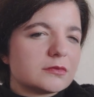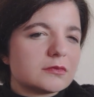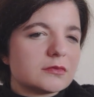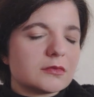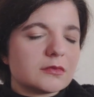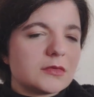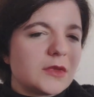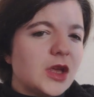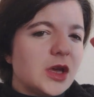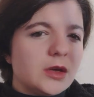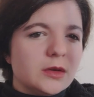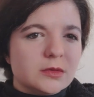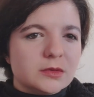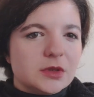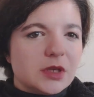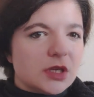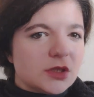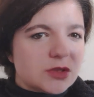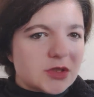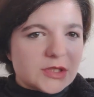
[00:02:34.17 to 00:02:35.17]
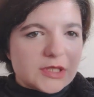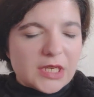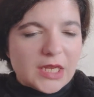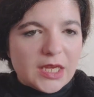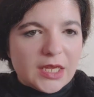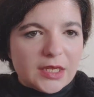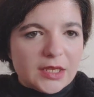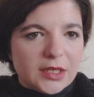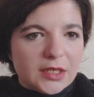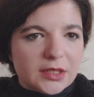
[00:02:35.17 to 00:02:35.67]
no, not
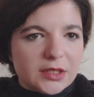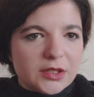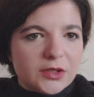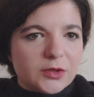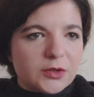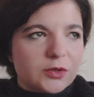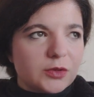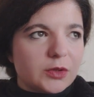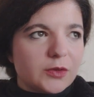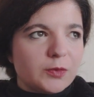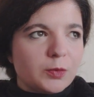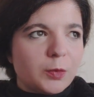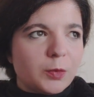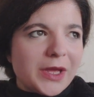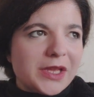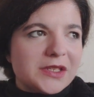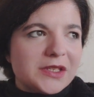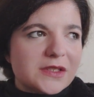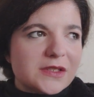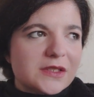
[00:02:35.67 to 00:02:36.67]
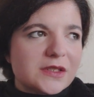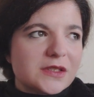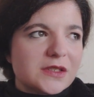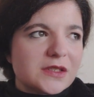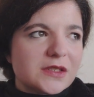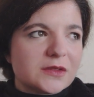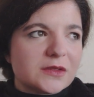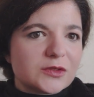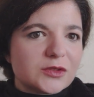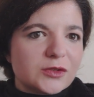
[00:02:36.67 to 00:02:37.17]
today. You could have waited
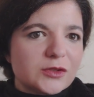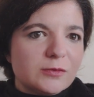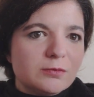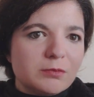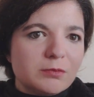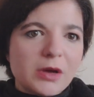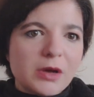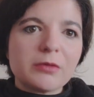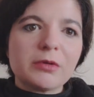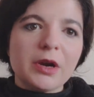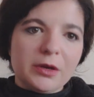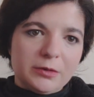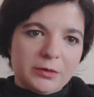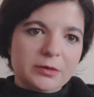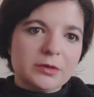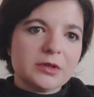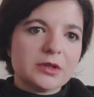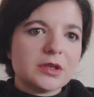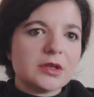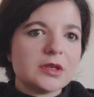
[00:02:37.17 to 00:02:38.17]
until tomorrow.